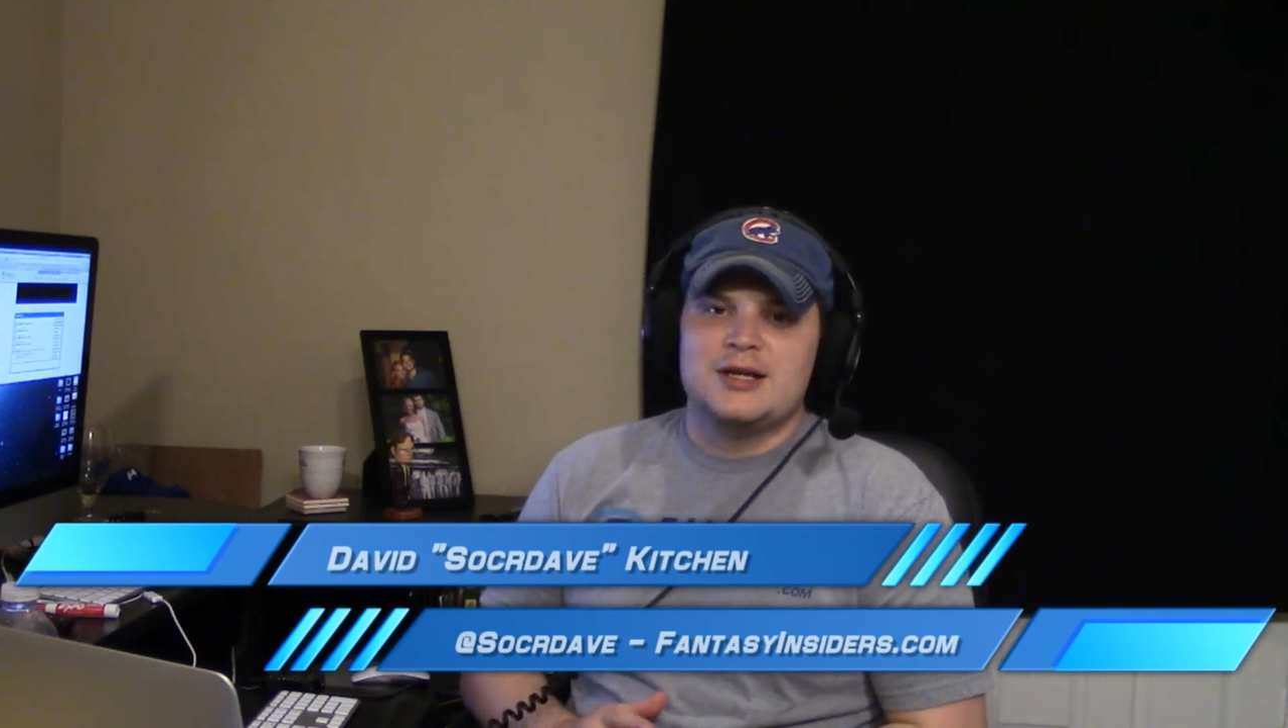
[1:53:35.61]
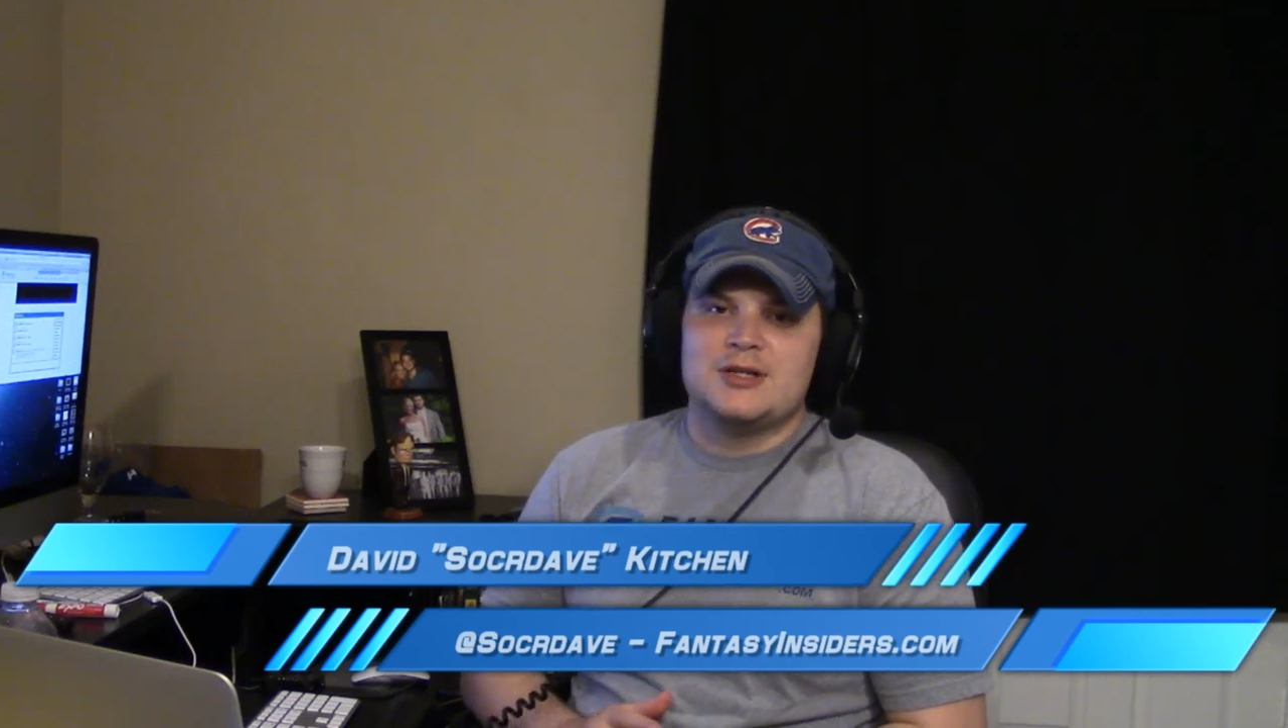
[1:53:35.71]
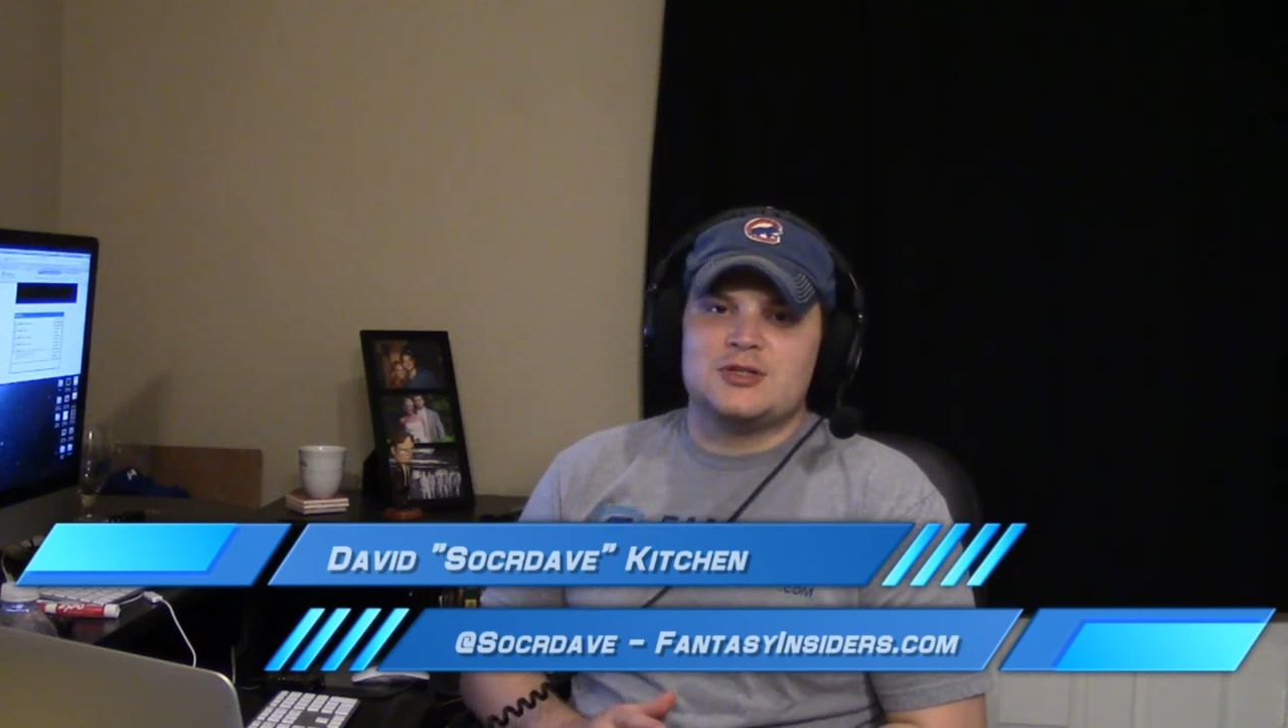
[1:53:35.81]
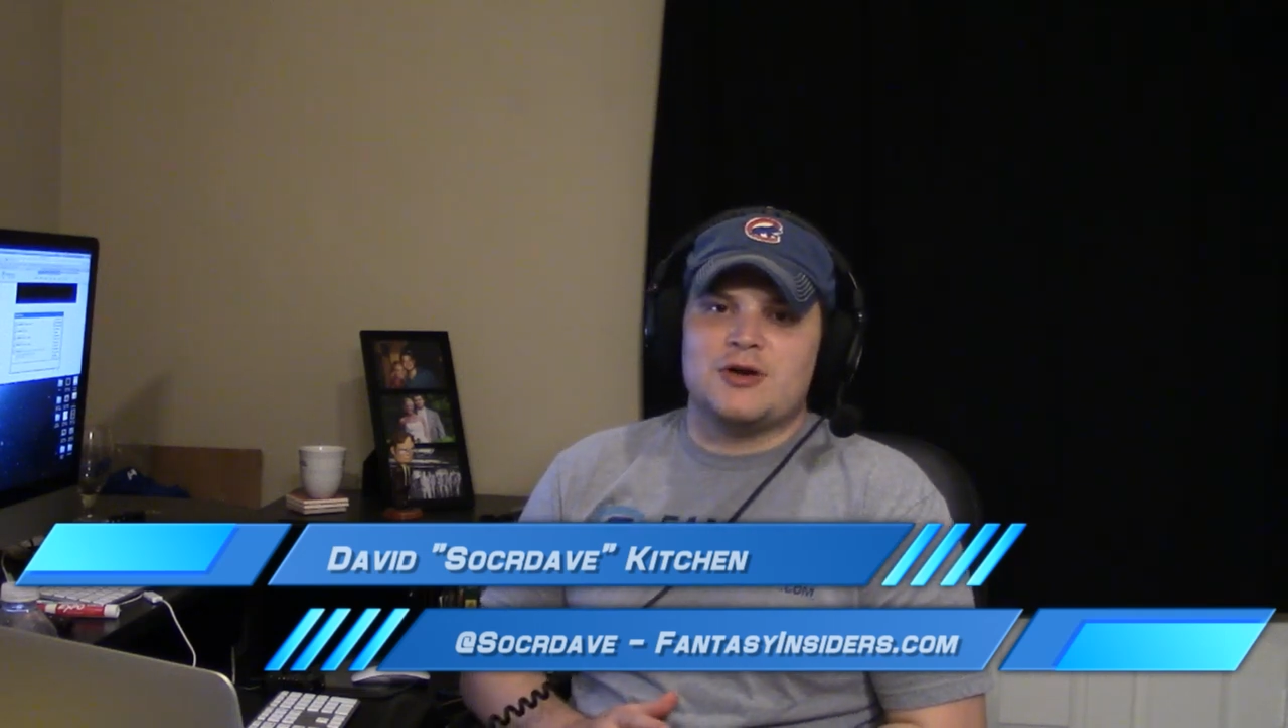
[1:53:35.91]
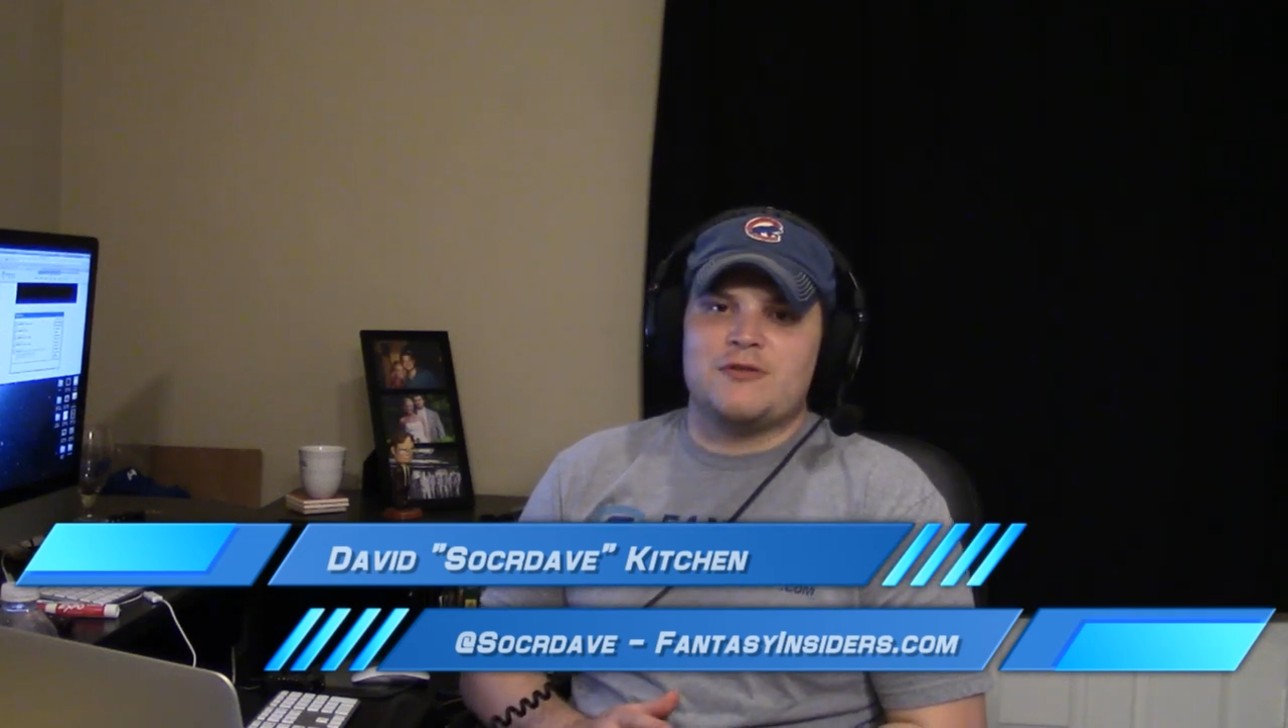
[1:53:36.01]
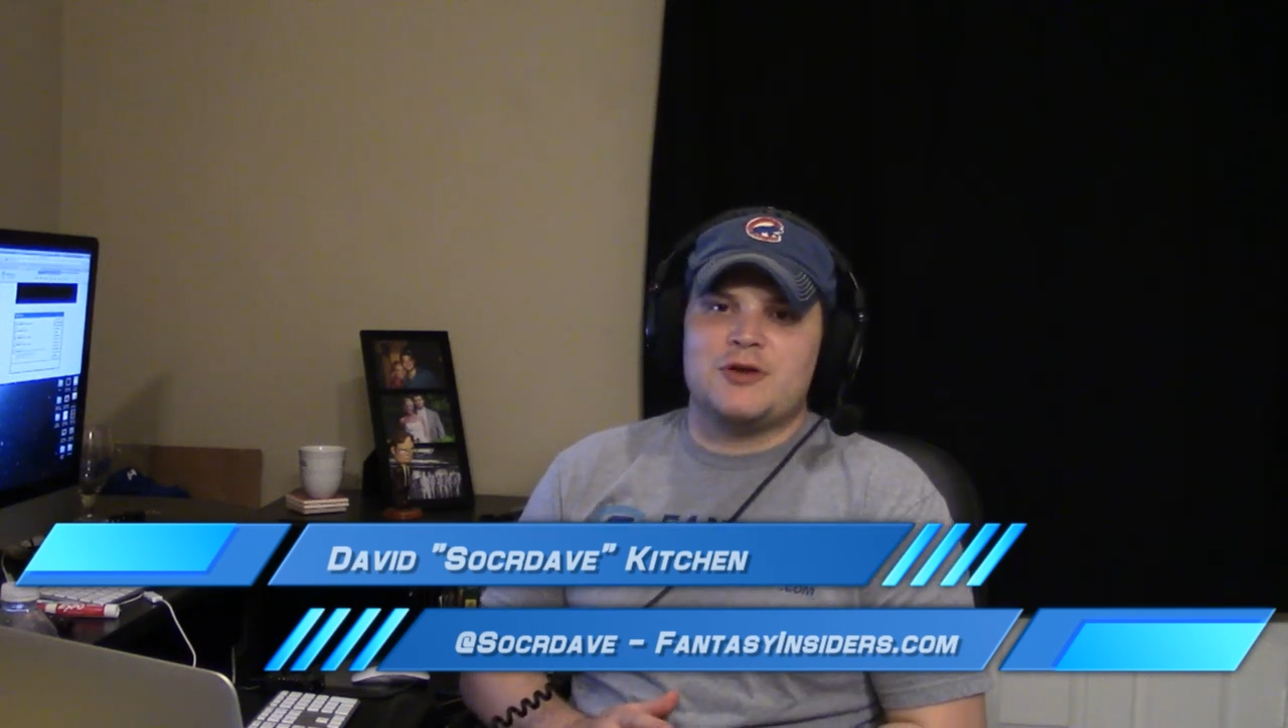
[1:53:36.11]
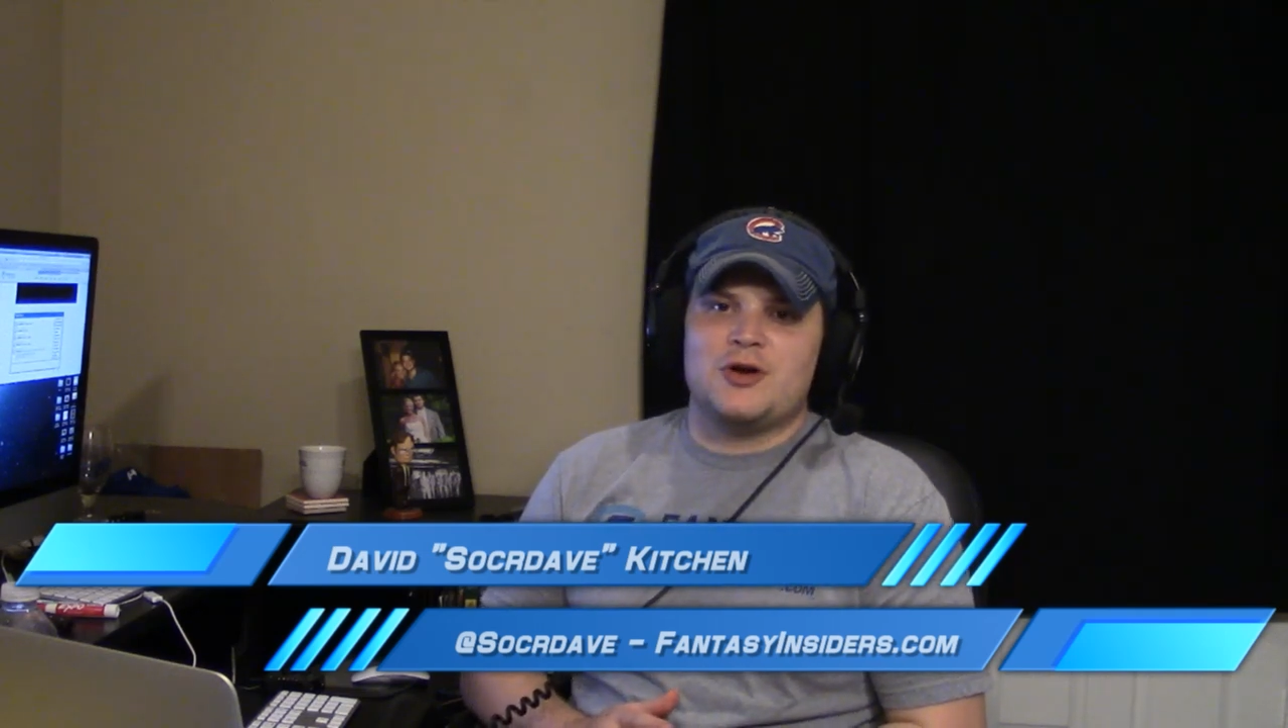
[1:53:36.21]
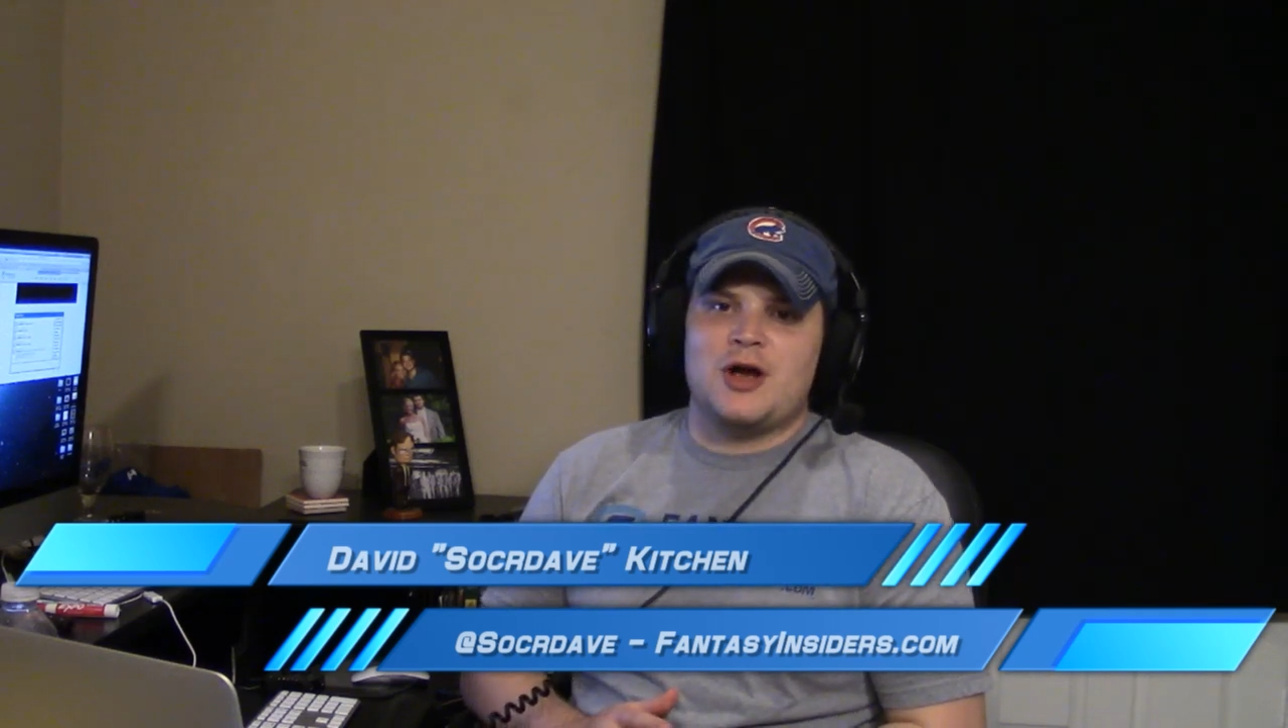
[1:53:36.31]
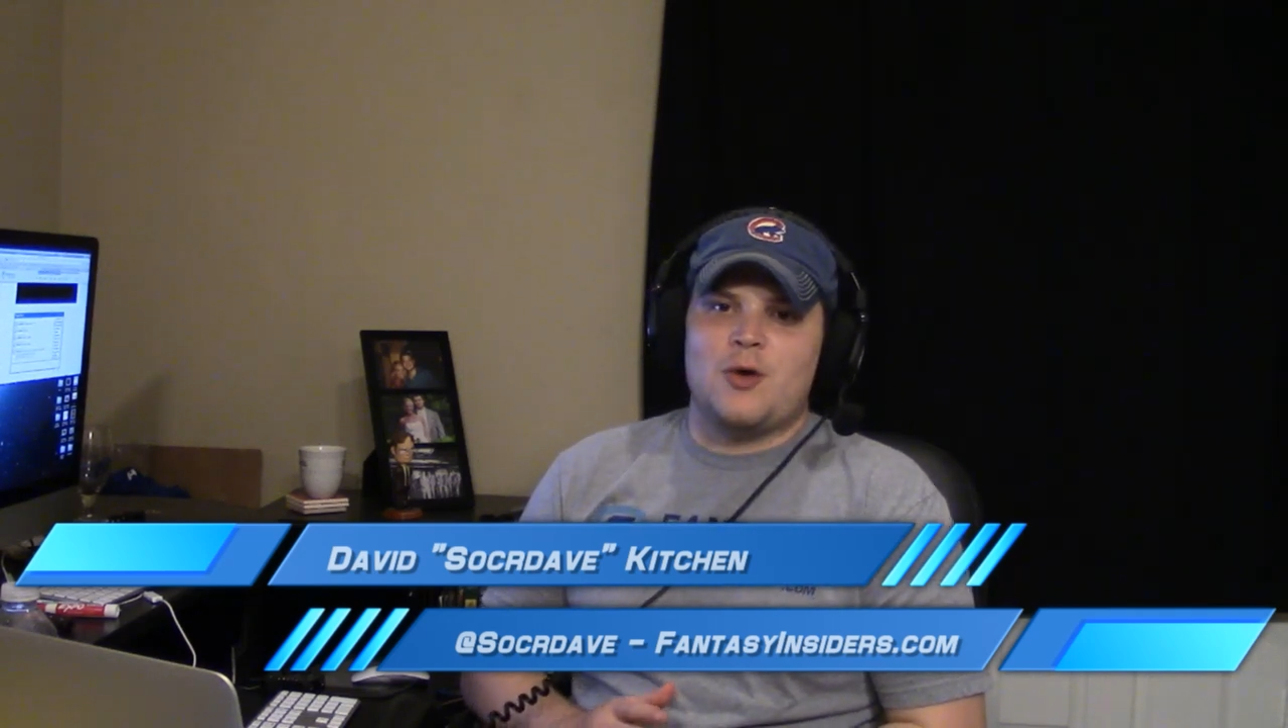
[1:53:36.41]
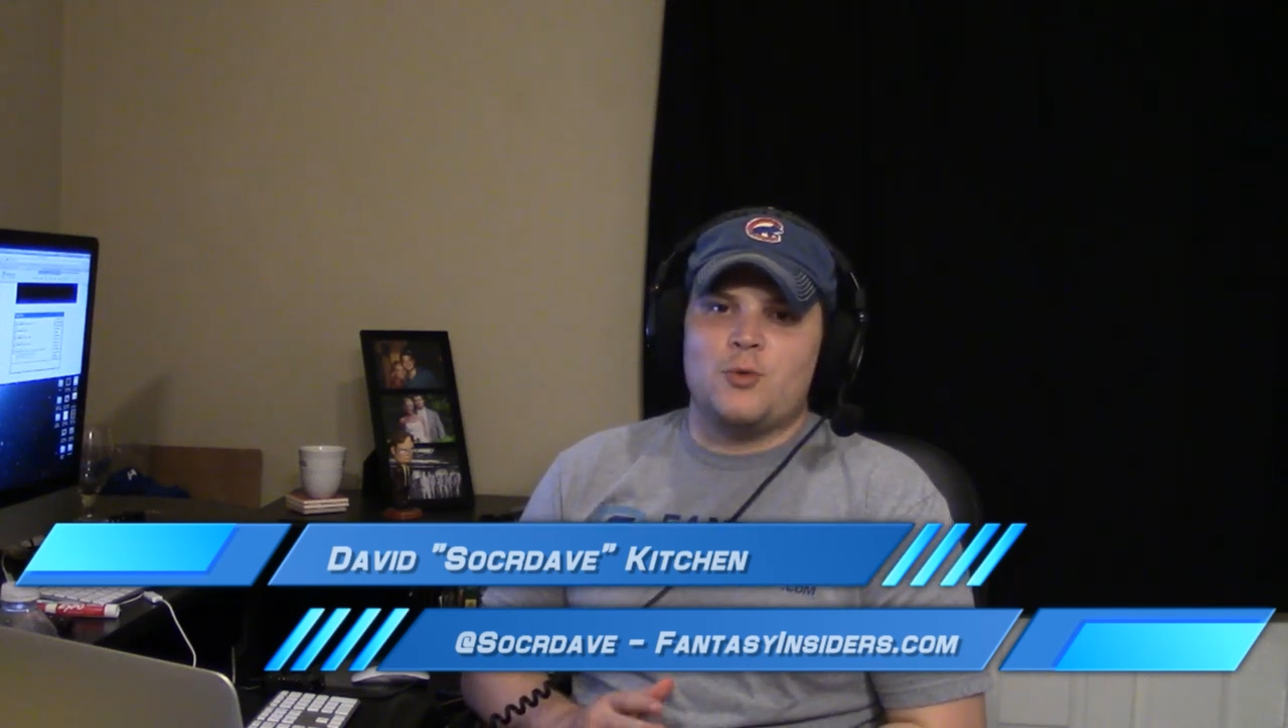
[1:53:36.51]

start figuring out